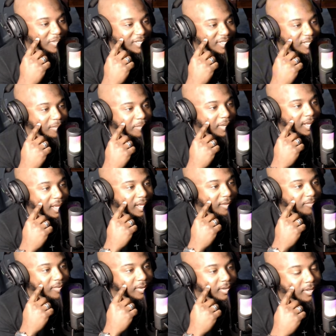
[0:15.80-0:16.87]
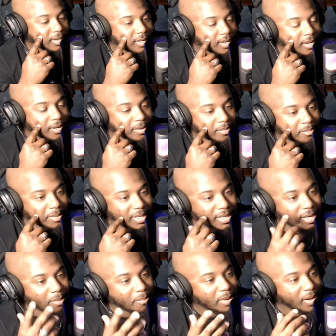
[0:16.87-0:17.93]
Behavior. Uh, man,
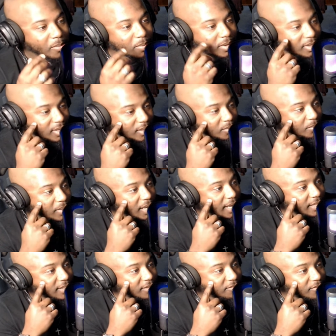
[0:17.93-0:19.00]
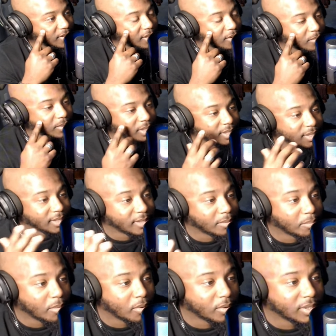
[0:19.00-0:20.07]
I'm back with another reaction video. This is a
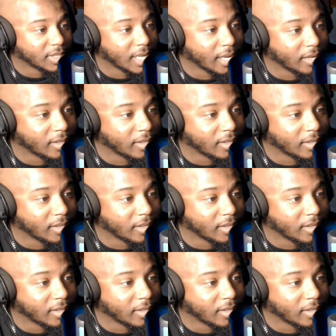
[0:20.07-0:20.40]
motorcyclist